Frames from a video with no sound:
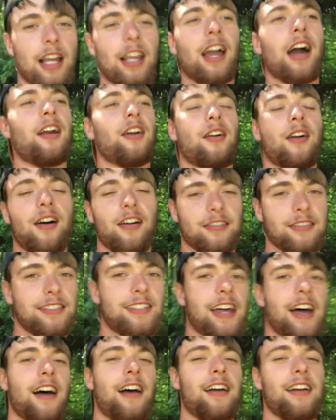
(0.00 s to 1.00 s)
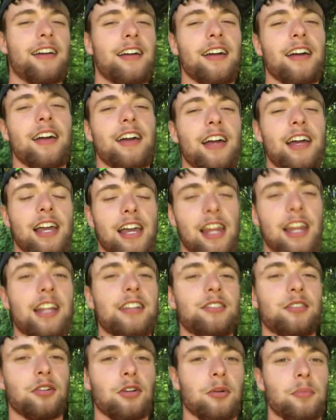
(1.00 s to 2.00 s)
I got her all set. And
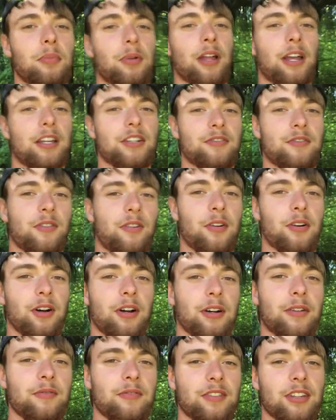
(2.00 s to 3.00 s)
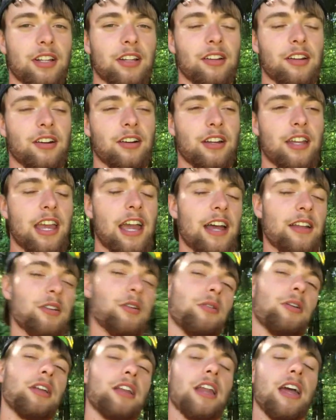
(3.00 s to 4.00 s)
it's a good place for the little cat. They
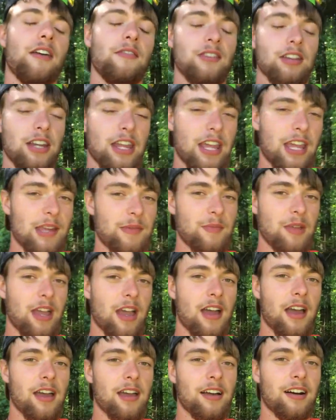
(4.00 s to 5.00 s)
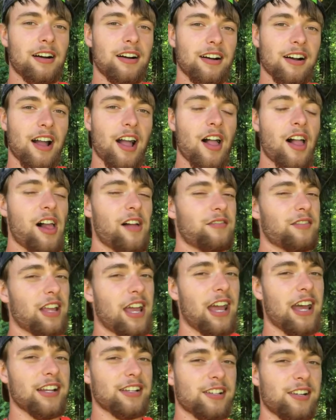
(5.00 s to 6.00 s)
don't even have a name yet. I'll have to
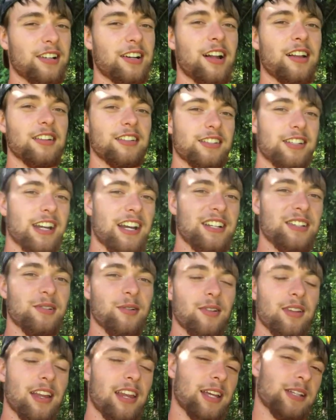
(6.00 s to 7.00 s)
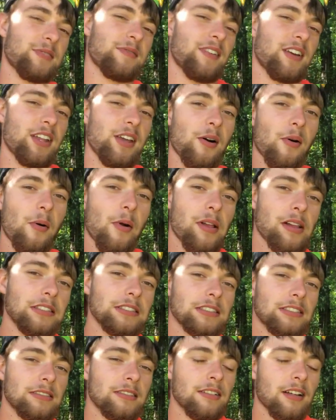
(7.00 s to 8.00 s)
ask her, and I'll let you guys know in the next video.
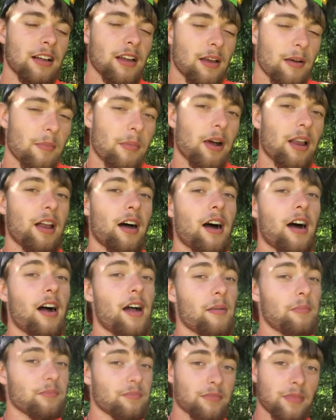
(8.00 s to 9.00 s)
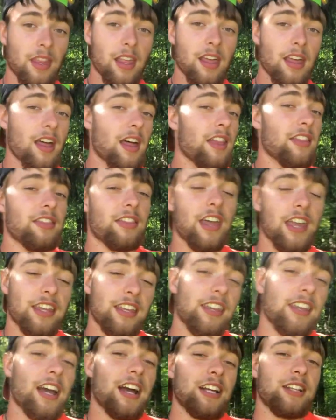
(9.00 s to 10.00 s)
But
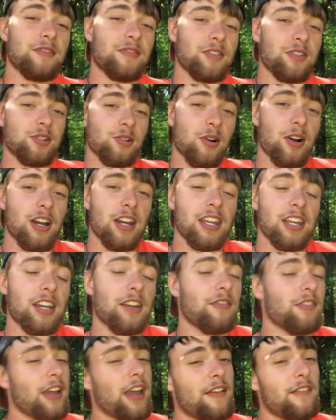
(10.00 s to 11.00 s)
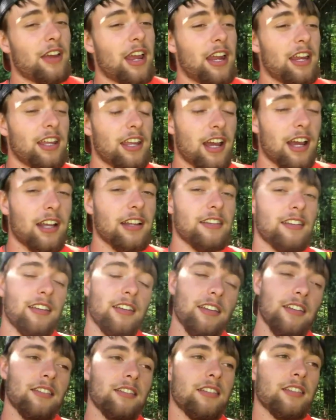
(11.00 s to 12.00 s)
thank you guys for joining. And if you have any
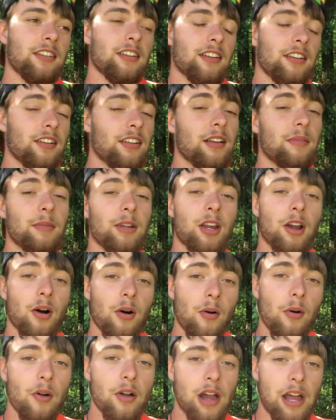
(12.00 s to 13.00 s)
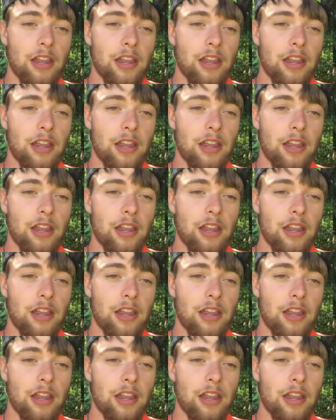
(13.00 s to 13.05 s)
ideas, let me know.